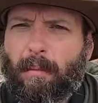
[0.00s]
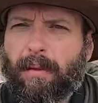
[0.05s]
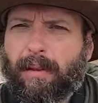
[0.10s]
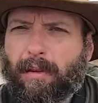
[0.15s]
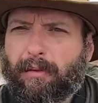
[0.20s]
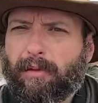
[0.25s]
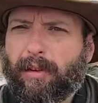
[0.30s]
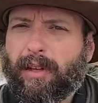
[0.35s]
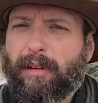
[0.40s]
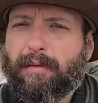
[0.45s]
but
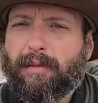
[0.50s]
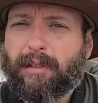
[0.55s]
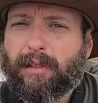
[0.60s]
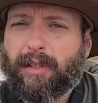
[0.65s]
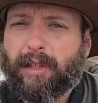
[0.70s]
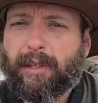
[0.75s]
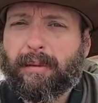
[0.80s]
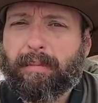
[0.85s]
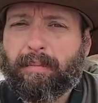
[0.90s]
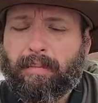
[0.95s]
the flavor's
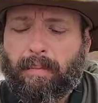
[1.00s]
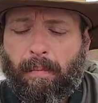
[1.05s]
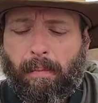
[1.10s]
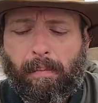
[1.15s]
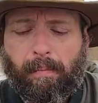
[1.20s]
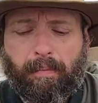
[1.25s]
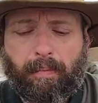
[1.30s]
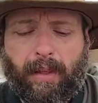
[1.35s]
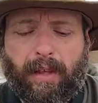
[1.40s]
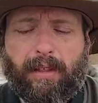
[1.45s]
there.
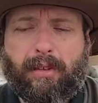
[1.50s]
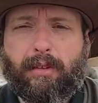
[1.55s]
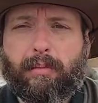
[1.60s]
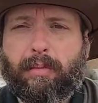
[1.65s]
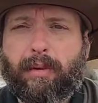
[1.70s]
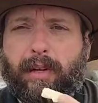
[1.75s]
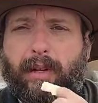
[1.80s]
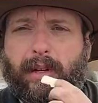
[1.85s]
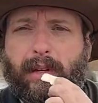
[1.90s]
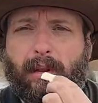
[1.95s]
Yeah, these are
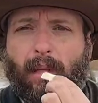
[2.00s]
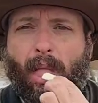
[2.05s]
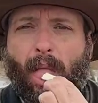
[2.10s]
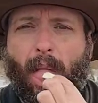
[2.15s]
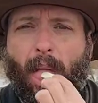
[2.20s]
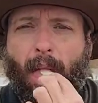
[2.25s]
pretty good.